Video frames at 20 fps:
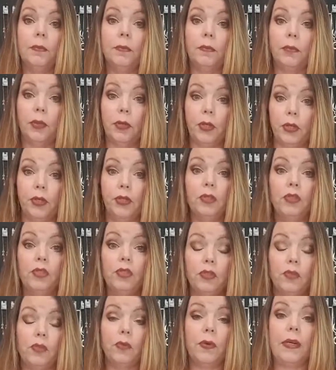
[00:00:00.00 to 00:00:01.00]
Put your
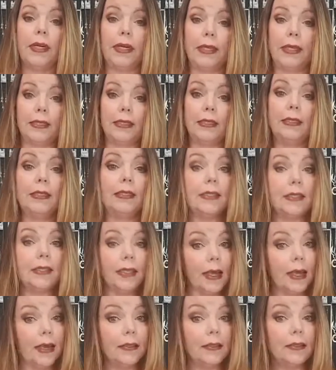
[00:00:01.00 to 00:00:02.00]
jewelry into
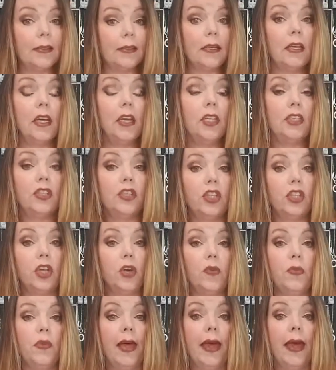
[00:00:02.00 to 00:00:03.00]
sets
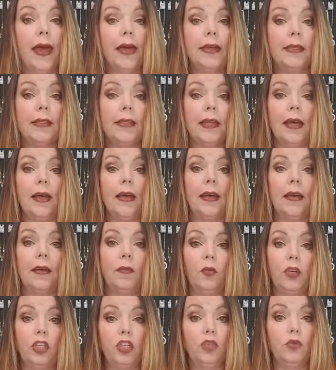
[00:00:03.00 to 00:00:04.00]
so that
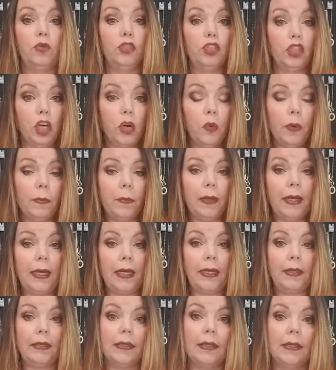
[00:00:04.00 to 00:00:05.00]
when you show a
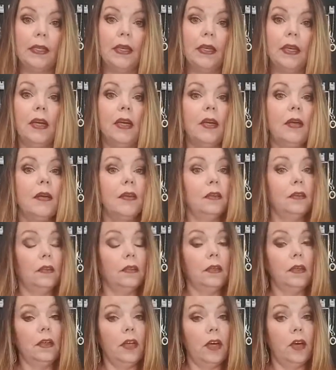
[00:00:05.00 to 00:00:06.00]
piece,
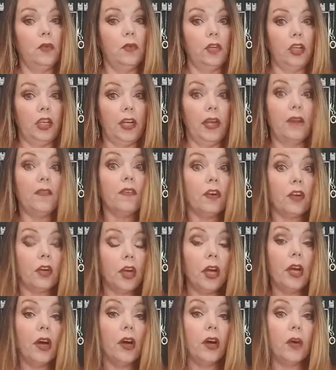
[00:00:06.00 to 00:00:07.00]
you know, you never
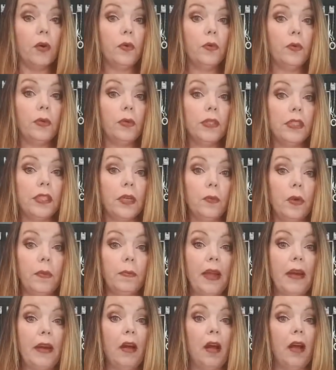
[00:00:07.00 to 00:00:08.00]
know. Someone
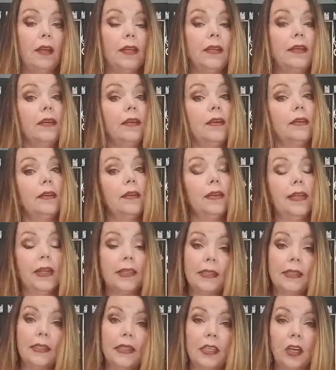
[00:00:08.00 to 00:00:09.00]
may not
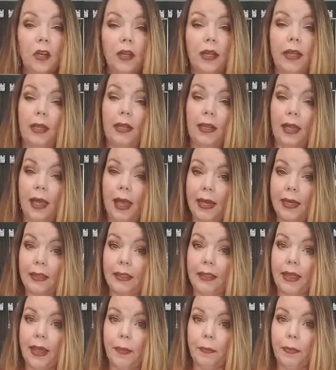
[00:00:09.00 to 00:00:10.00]
necessarily like
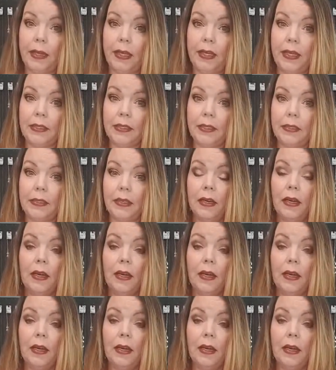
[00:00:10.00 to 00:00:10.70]
that piece